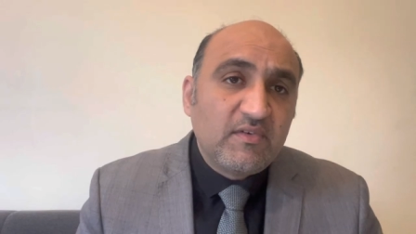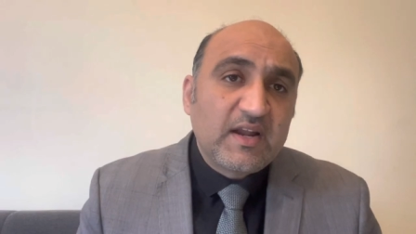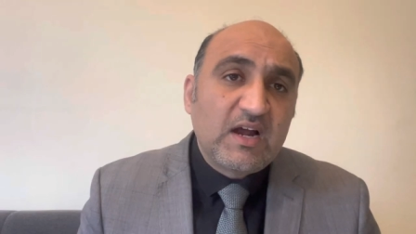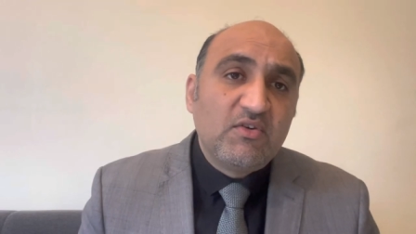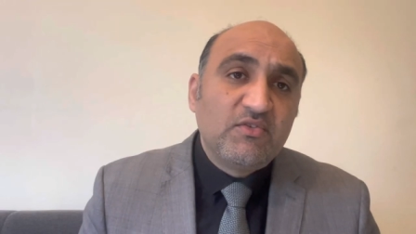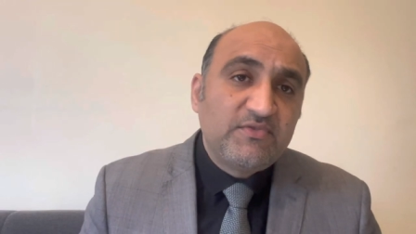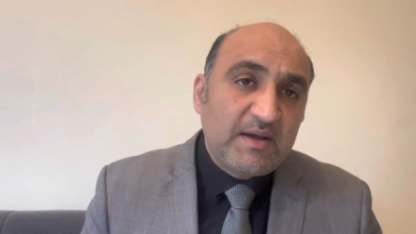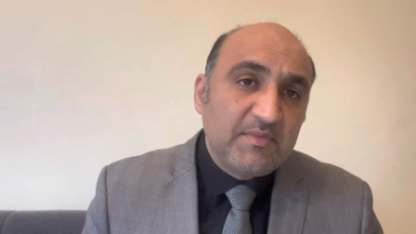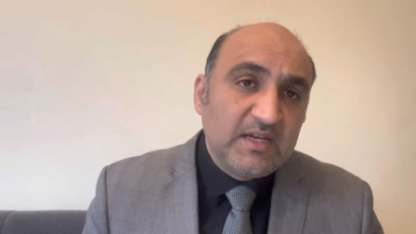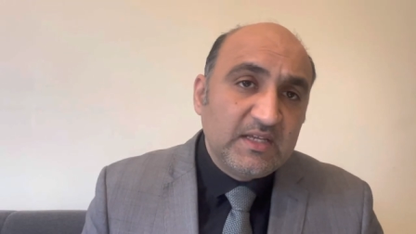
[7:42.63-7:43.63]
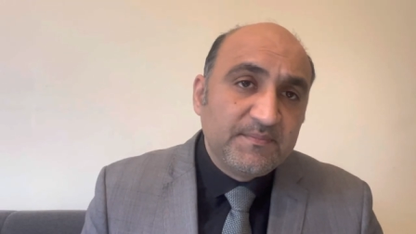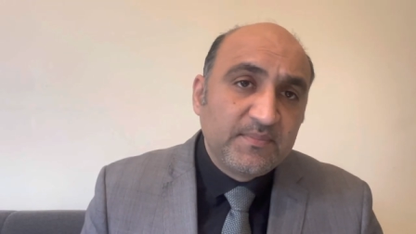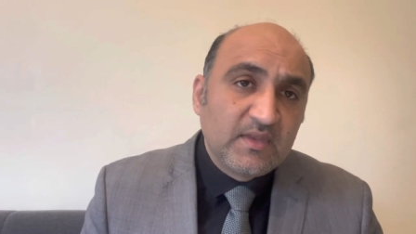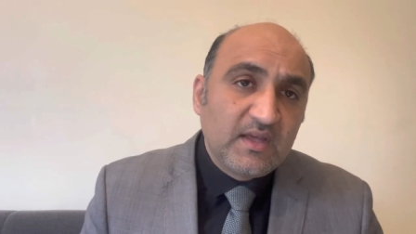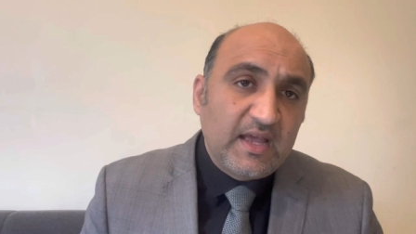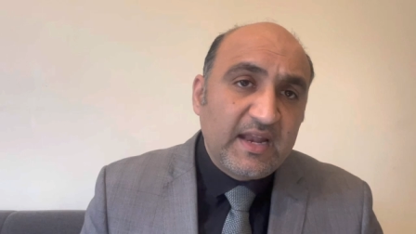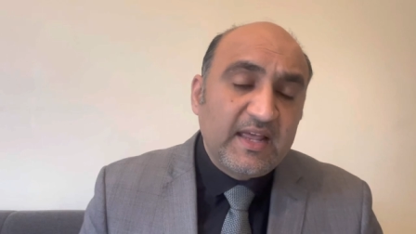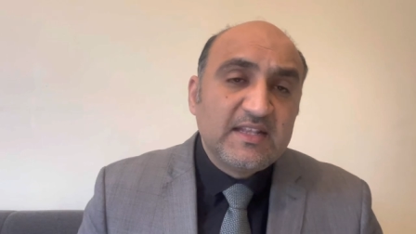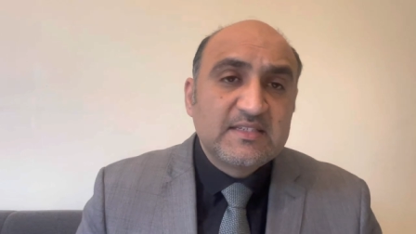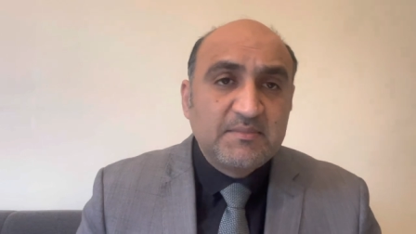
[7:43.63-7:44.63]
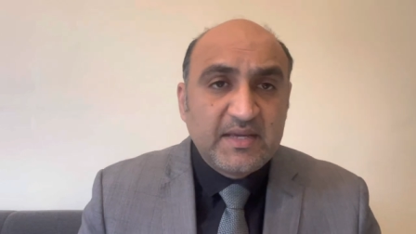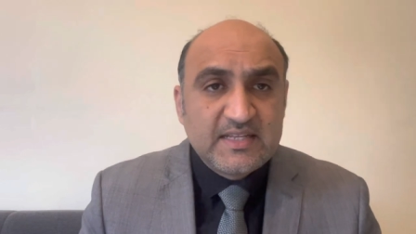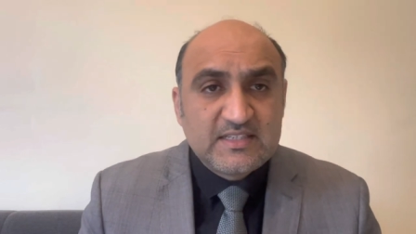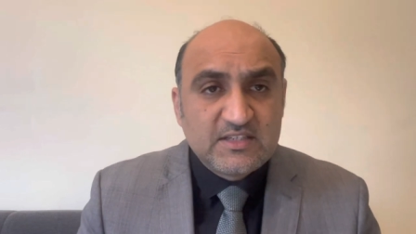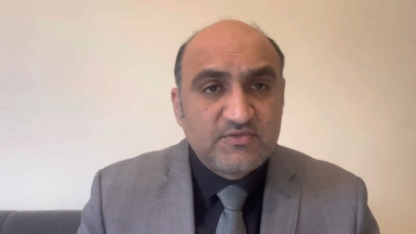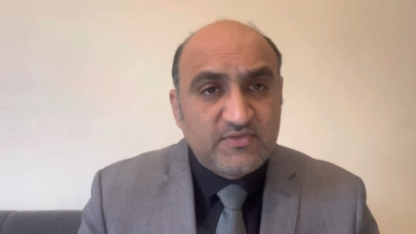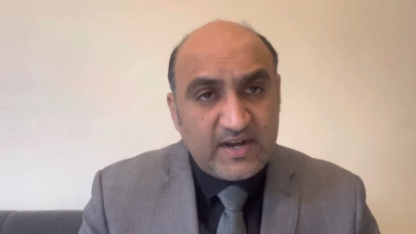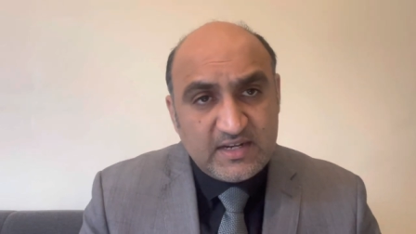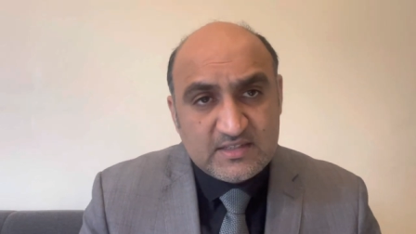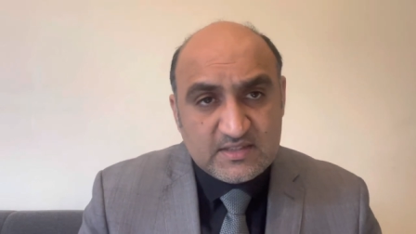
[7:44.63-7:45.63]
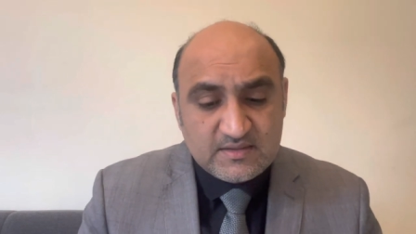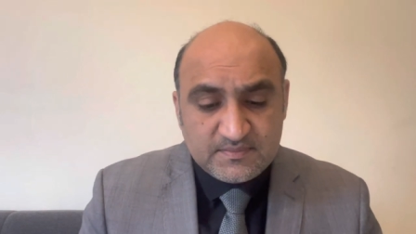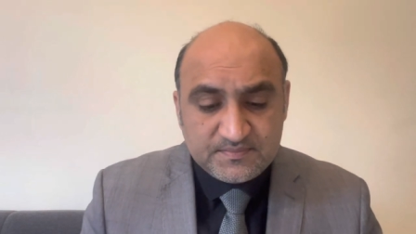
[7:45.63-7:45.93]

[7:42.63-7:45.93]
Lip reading: around family and in some cases friends.